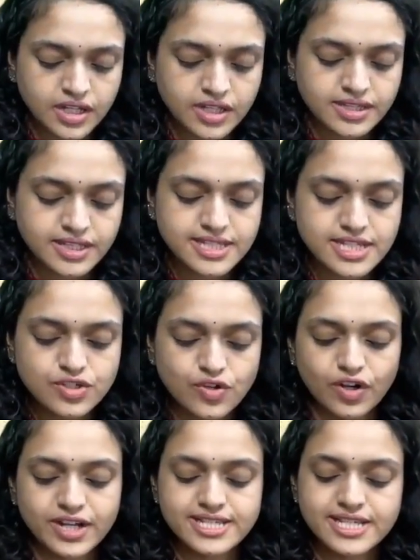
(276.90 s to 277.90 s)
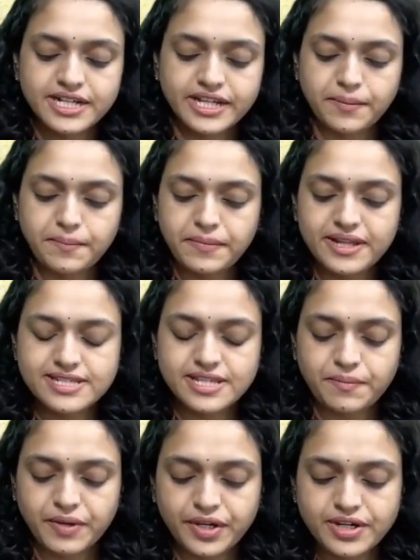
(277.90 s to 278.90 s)
This is called as a dumbbell
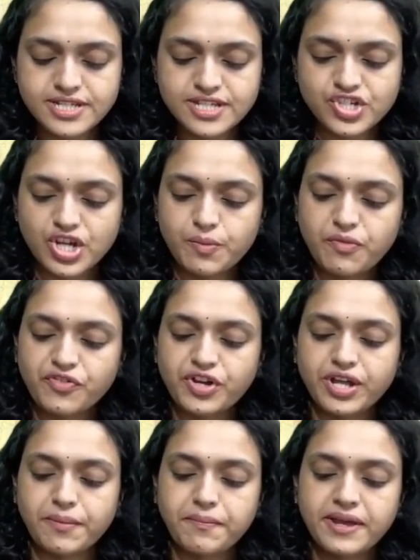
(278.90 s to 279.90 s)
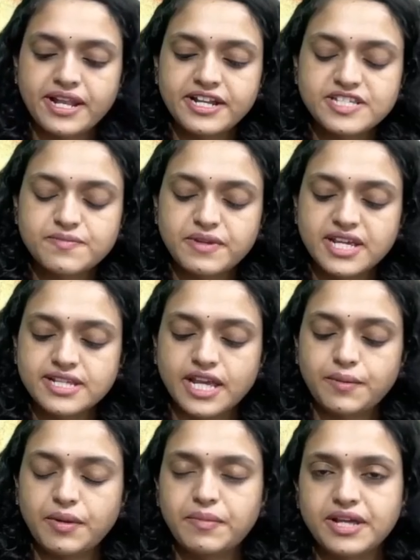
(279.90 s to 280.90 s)
separator. It's the shape of a dumbbell. It is placed, can
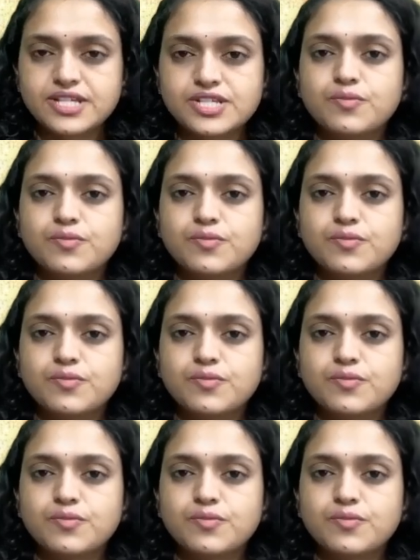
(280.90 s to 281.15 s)
be placed.